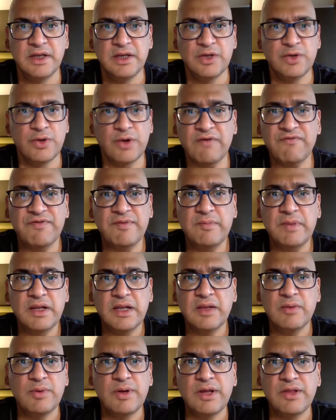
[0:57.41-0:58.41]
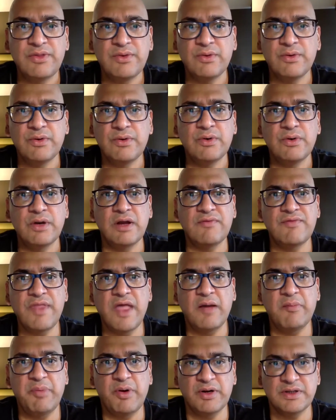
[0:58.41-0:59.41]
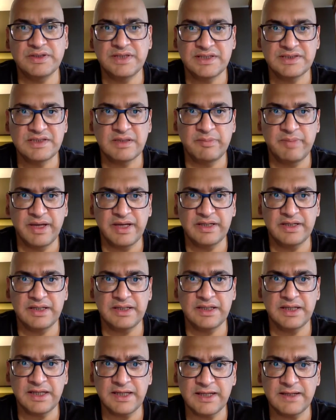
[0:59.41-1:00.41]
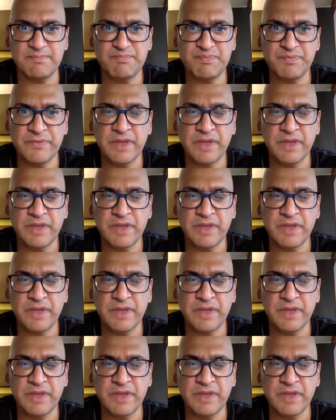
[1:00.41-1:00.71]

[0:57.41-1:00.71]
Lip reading: you're not familiar with or have not participated in.